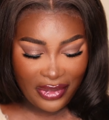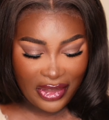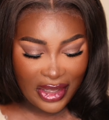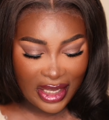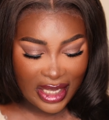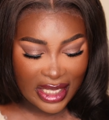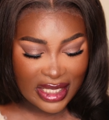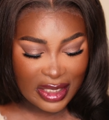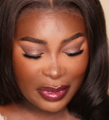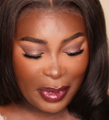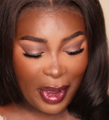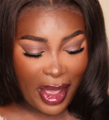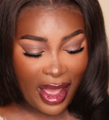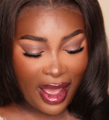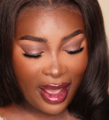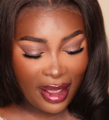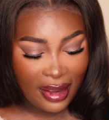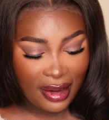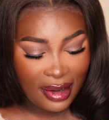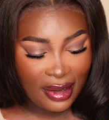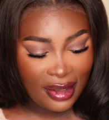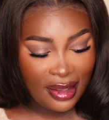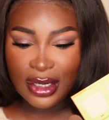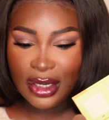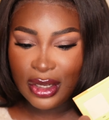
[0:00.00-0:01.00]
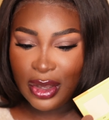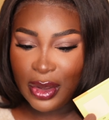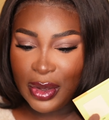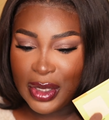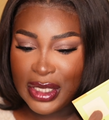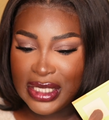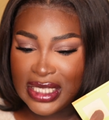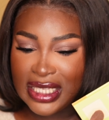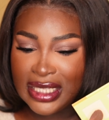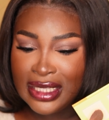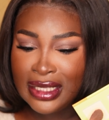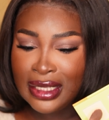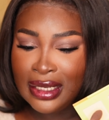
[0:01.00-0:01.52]
I think it's bad. I'm gonna go
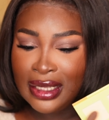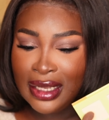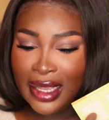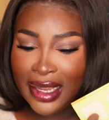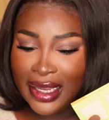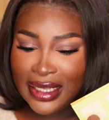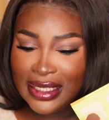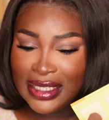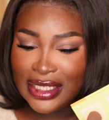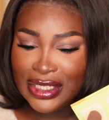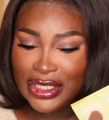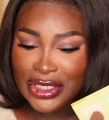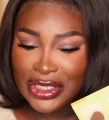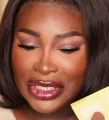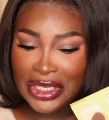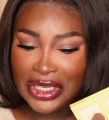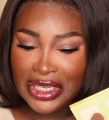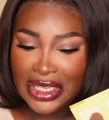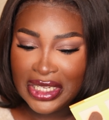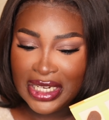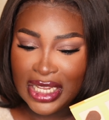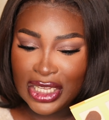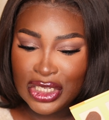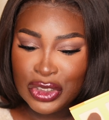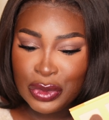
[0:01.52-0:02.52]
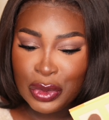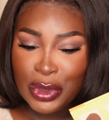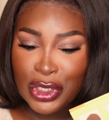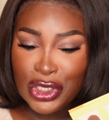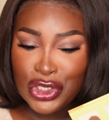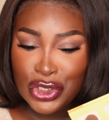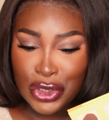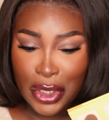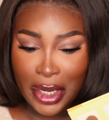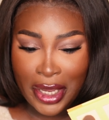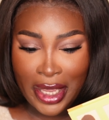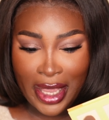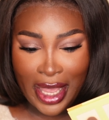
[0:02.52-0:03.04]
into the lightest shade. I just want to
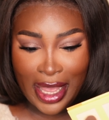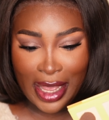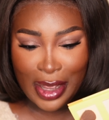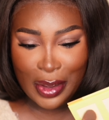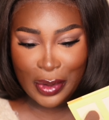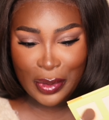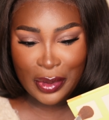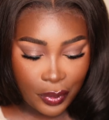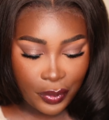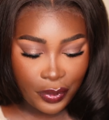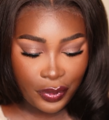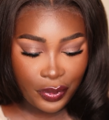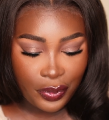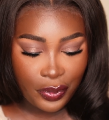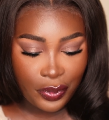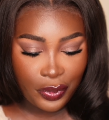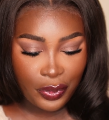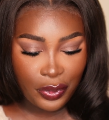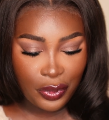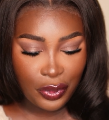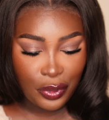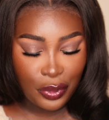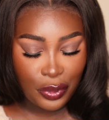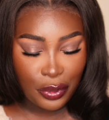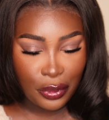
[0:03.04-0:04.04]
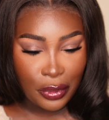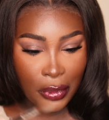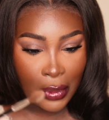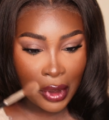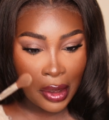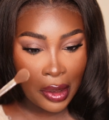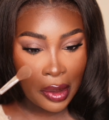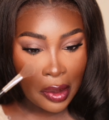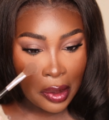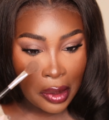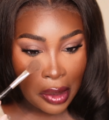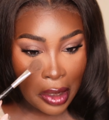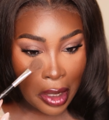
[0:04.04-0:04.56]
try it out.
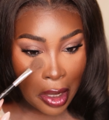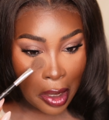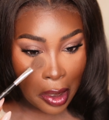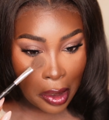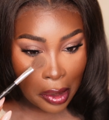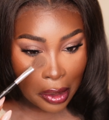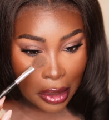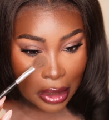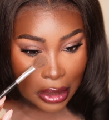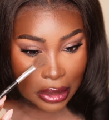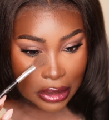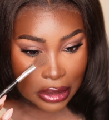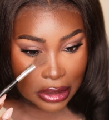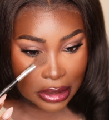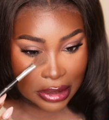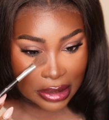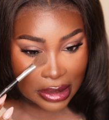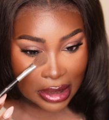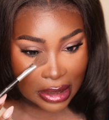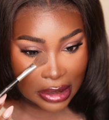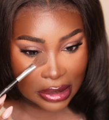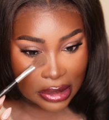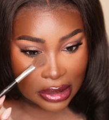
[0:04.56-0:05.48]
Yeah, let's